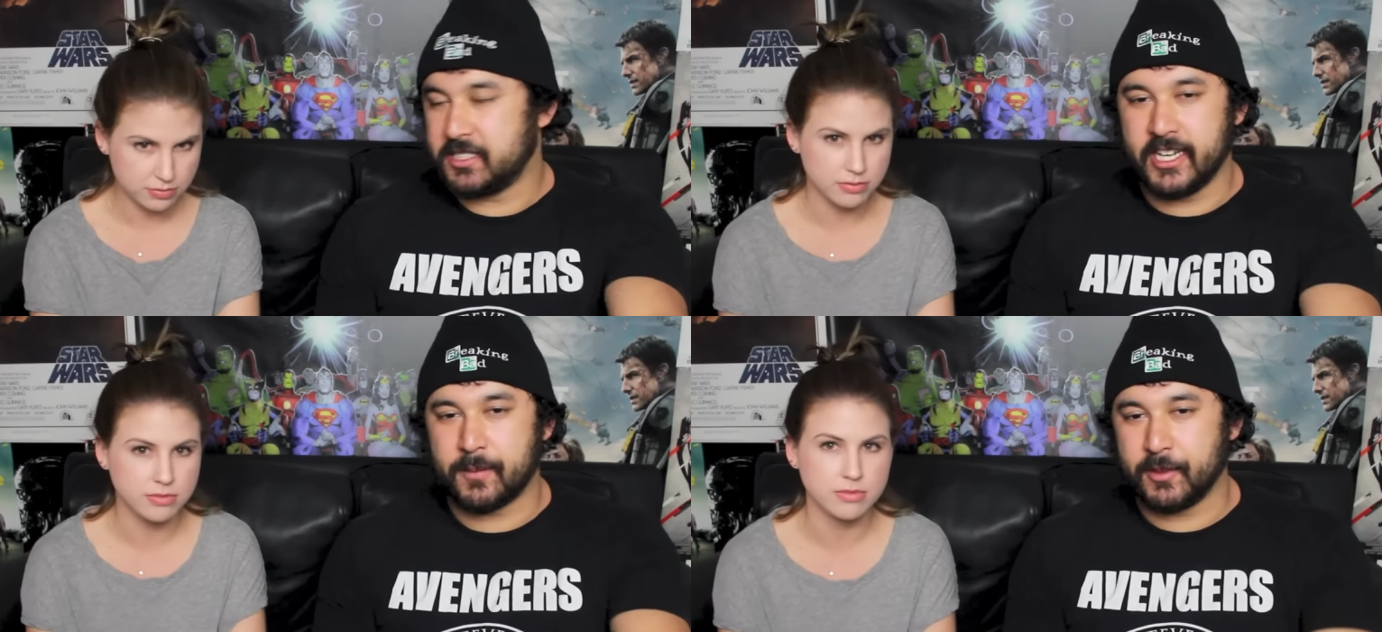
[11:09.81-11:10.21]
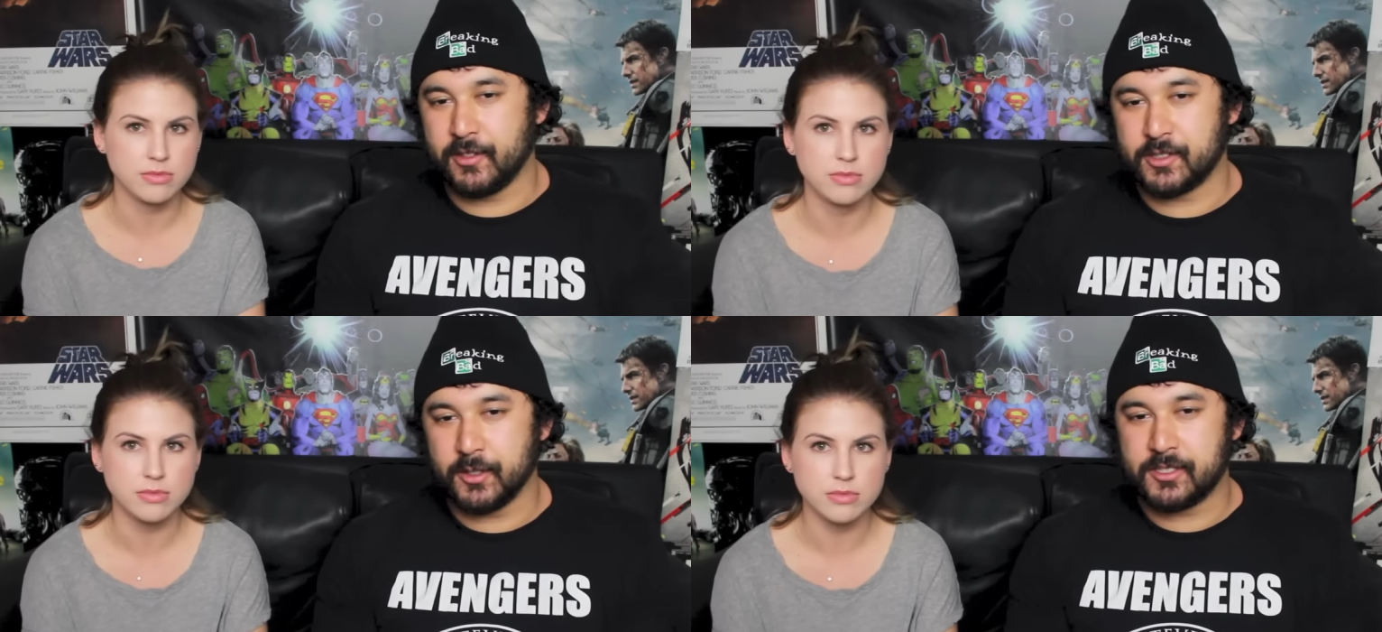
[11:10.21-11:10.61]
Speaker 1: sick,
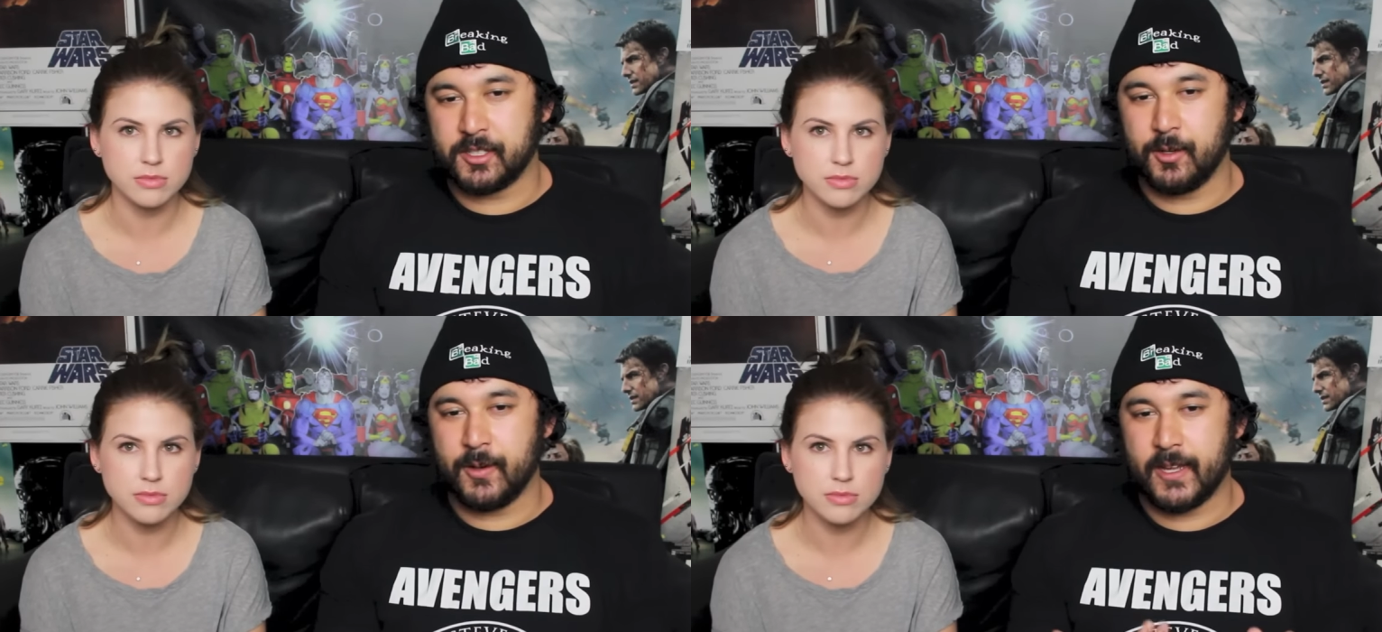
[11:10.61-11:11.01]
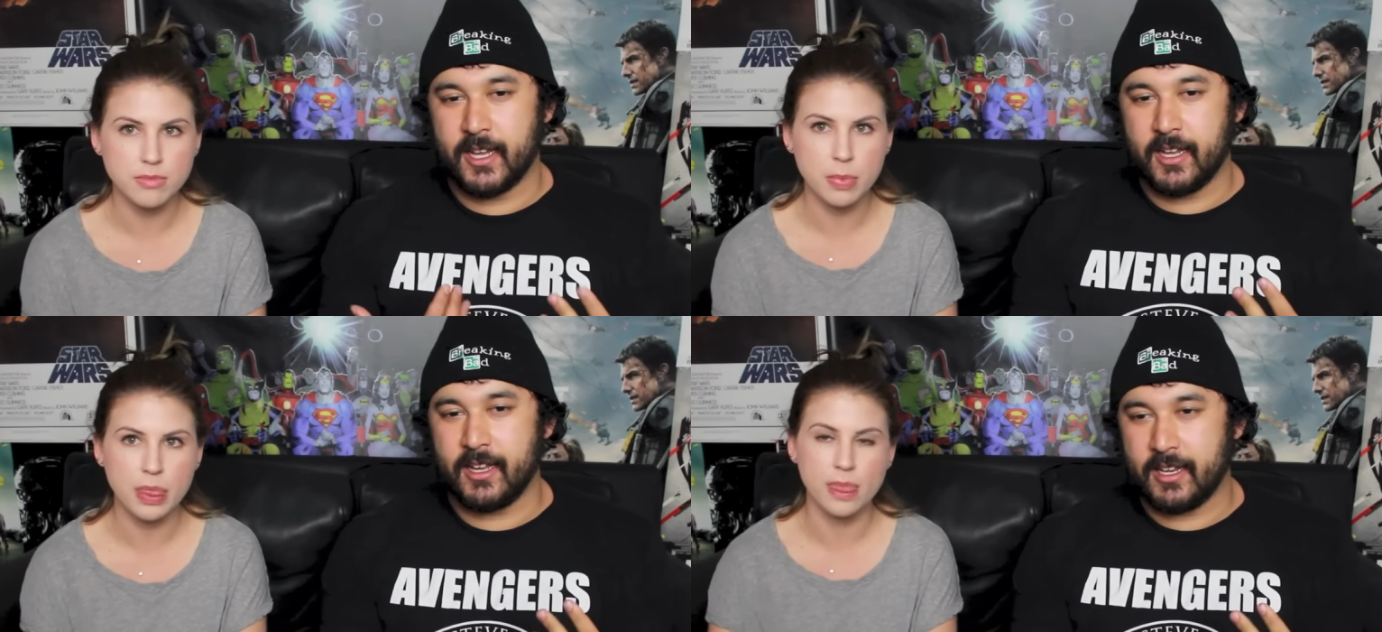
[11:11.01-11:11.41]
but there's also
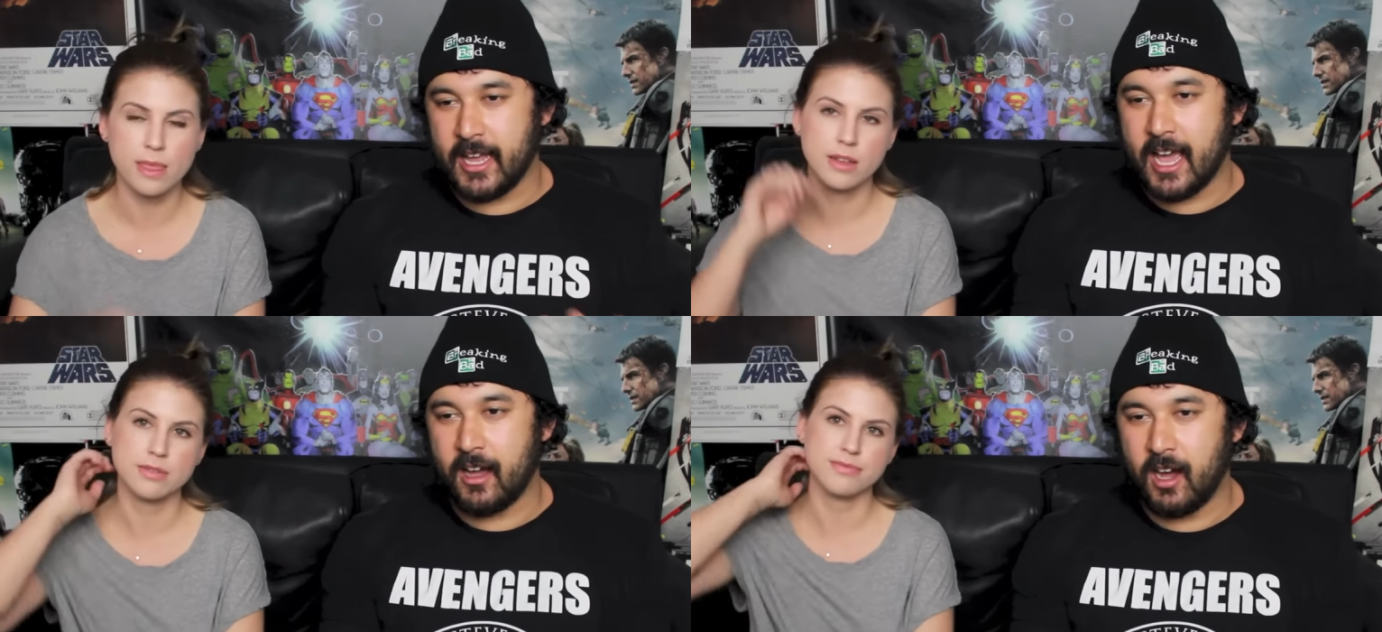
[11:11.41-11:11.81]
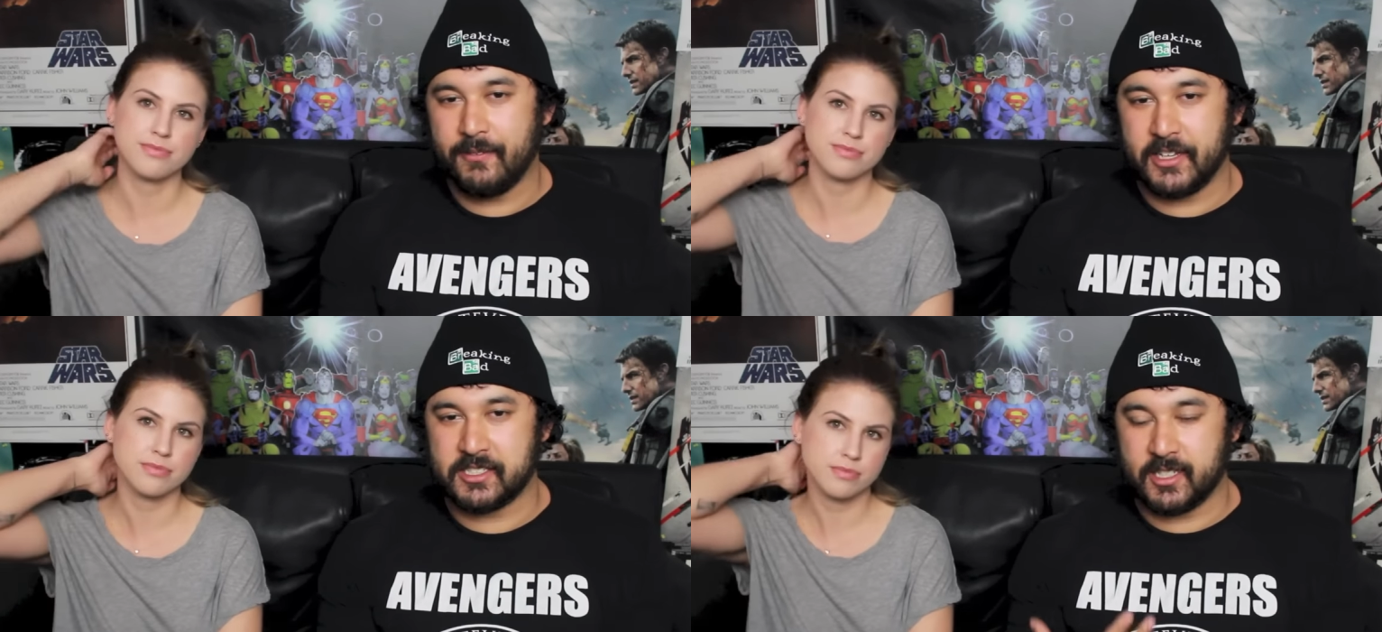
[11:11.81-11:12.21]
a, yeah,
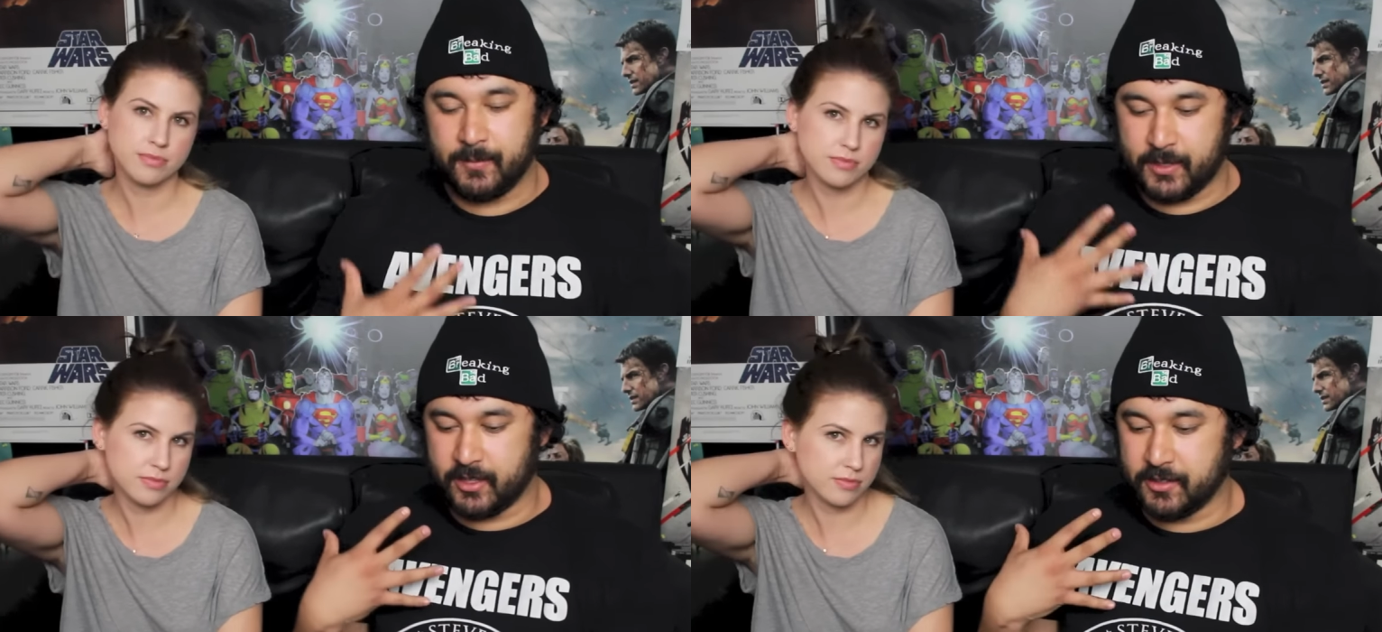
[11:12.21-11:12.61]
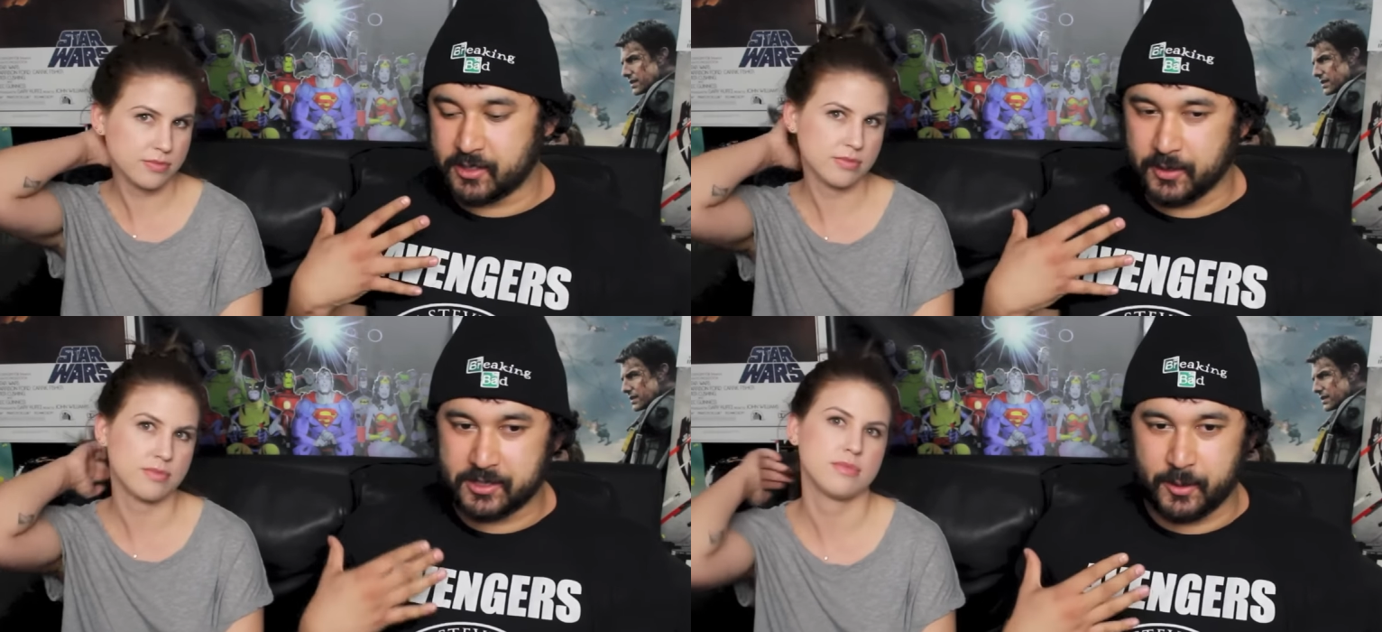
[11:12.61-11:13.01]
obviously, but
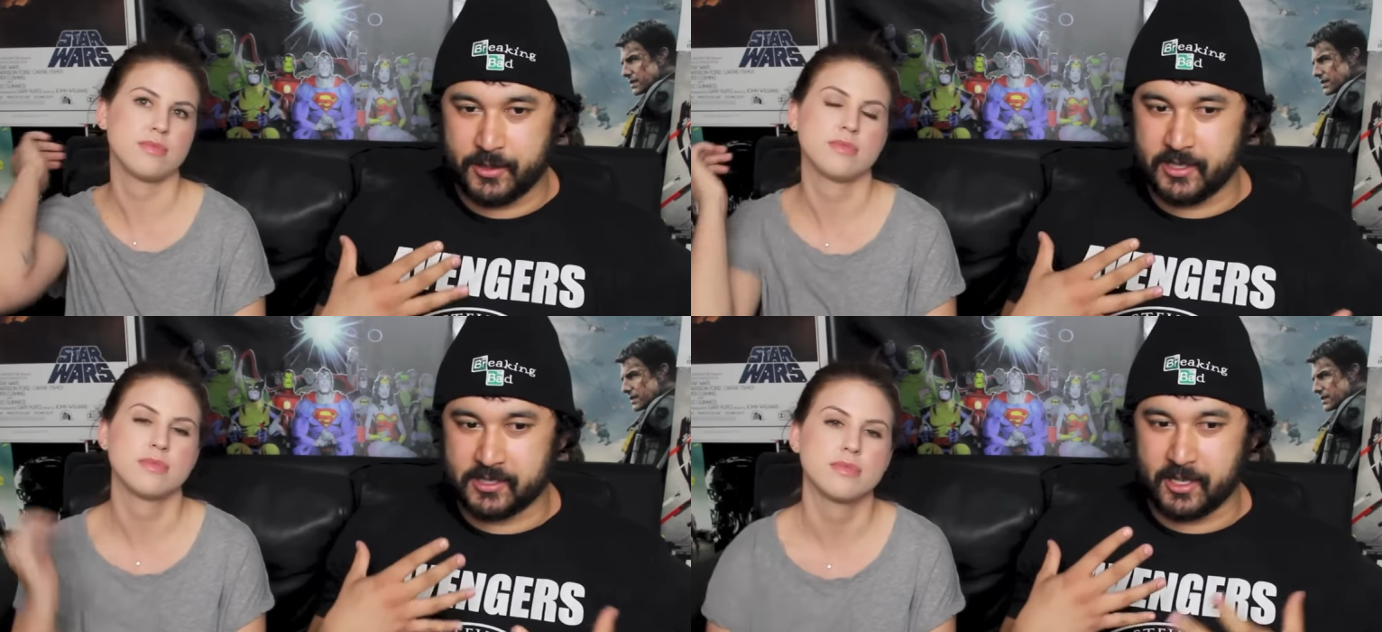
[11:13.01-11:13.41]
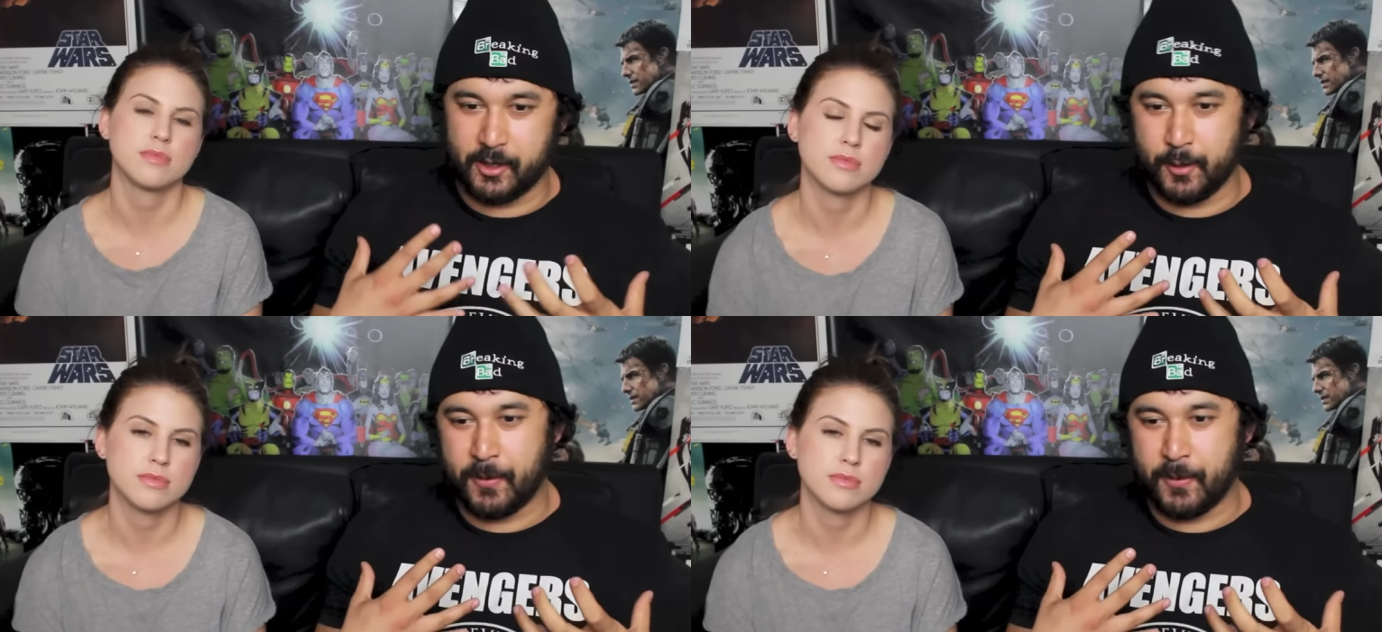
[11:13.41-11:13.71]
there's also this other